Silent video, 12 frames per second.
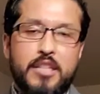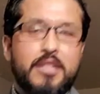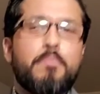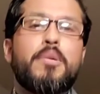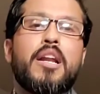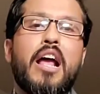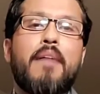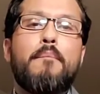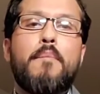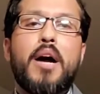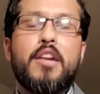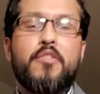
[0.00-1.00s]
But
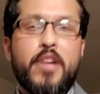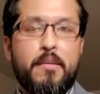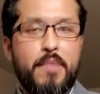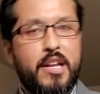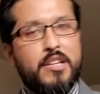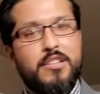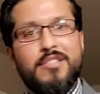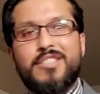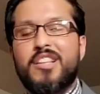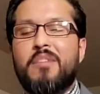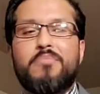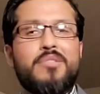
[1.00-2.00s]
my recommendation is
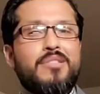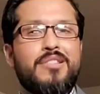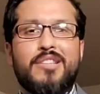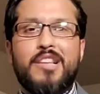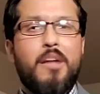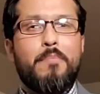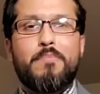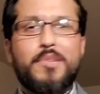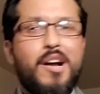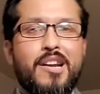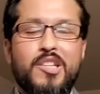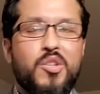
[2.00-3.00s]
stop
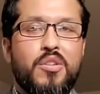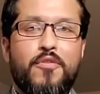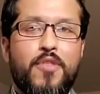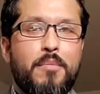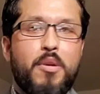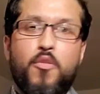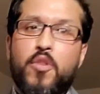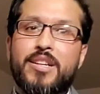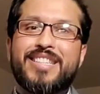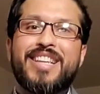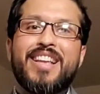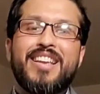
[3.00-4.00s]
talking to your female
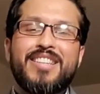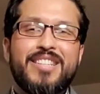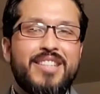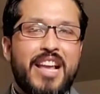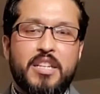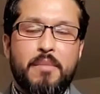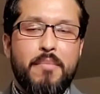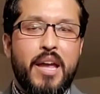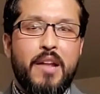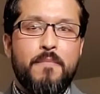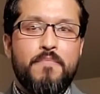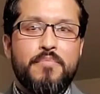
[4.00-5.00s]
friends. Just ask a
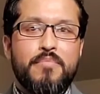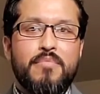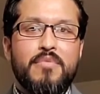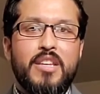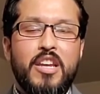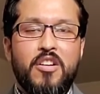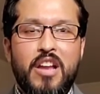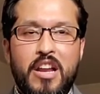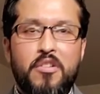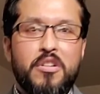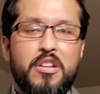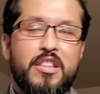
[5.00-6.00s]
man, and
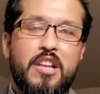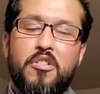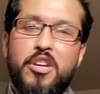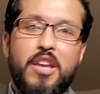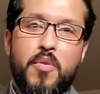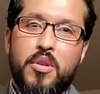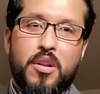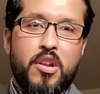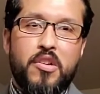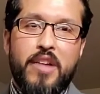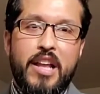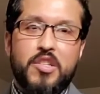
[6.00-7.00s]
they'll give you the
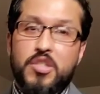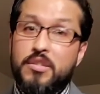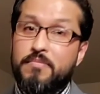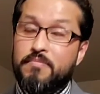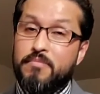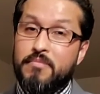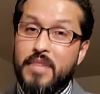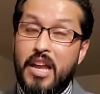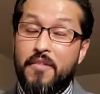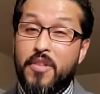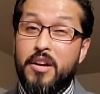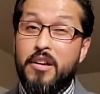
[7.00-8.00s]
clear answer.
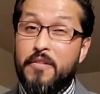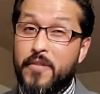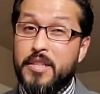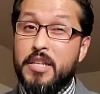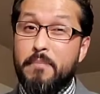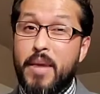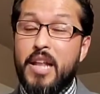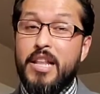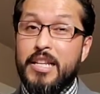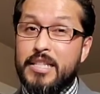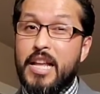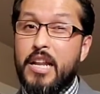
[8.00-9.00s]
If it's a man
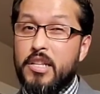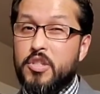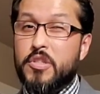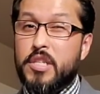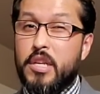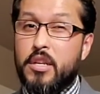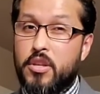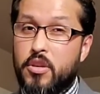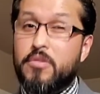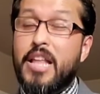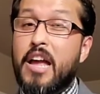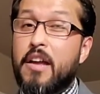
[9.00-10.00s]
that's not interested in
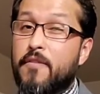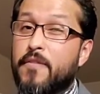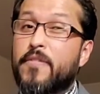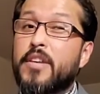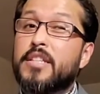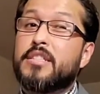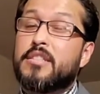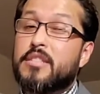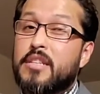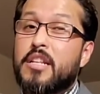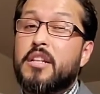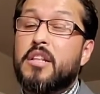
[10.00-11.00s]
you. Now, if he's
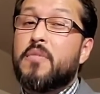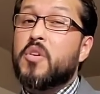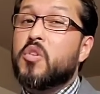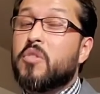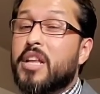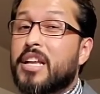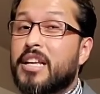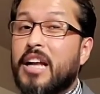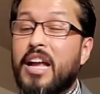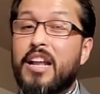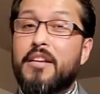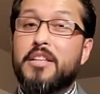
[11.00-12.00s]
an individual that
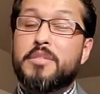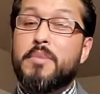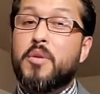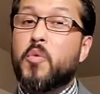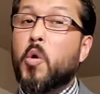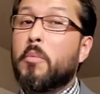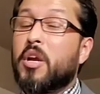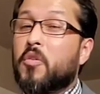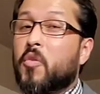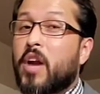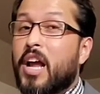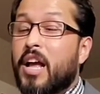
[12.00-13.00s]
kind of has been roaming
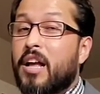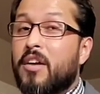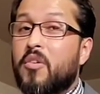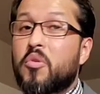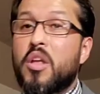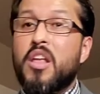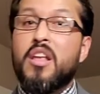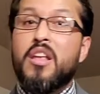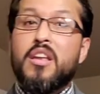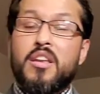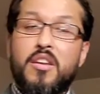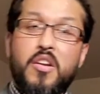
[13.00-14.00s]
around,
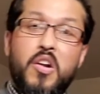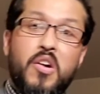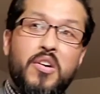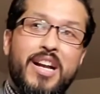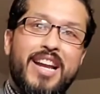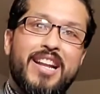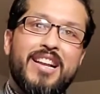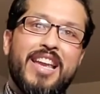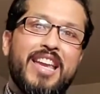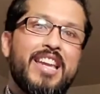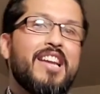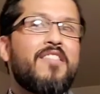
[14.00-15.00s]
kind of
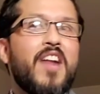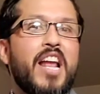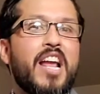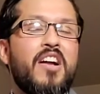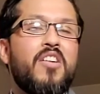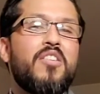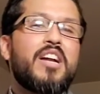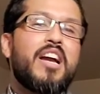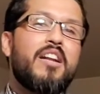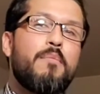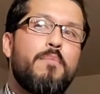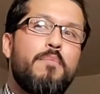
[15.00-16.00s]
hanging around,
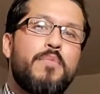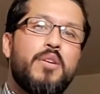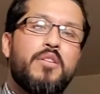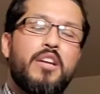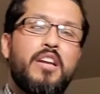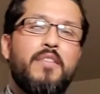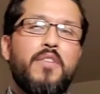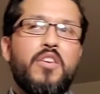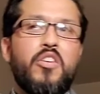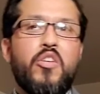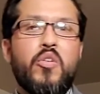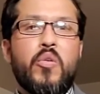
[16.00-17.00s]
kind of, giving
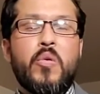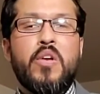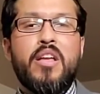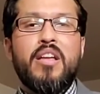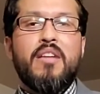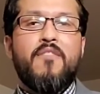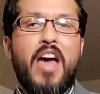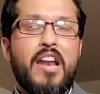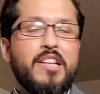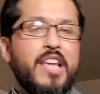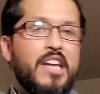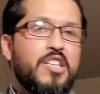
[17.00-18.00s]
you
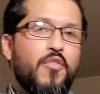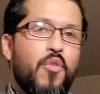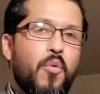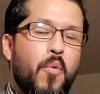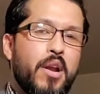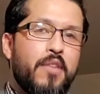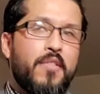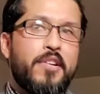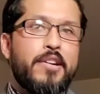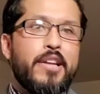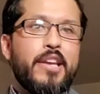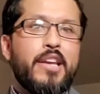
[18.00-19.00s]
validation for
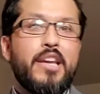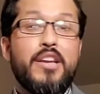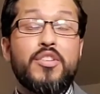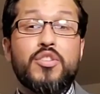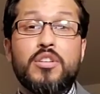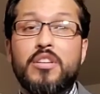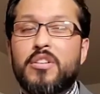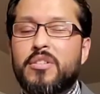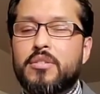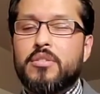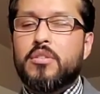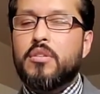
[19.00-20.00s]
whatever it is,
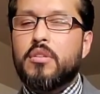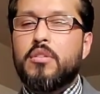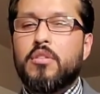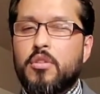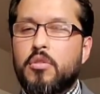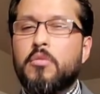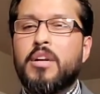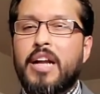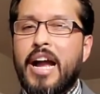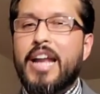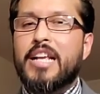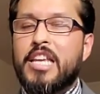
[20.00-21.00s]
you
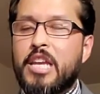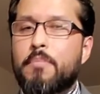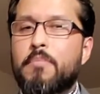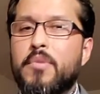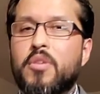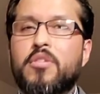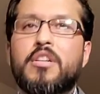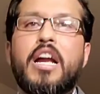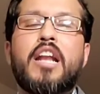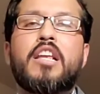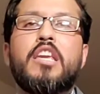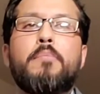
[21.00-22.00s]
gotta keep
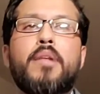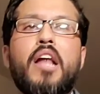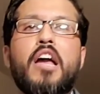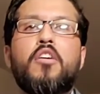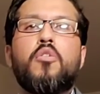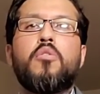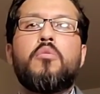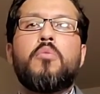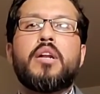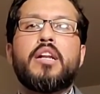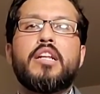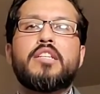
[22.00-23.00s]
an eye on
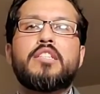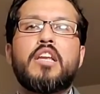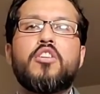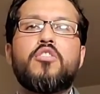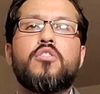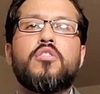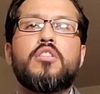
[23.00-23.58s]
what it is that you're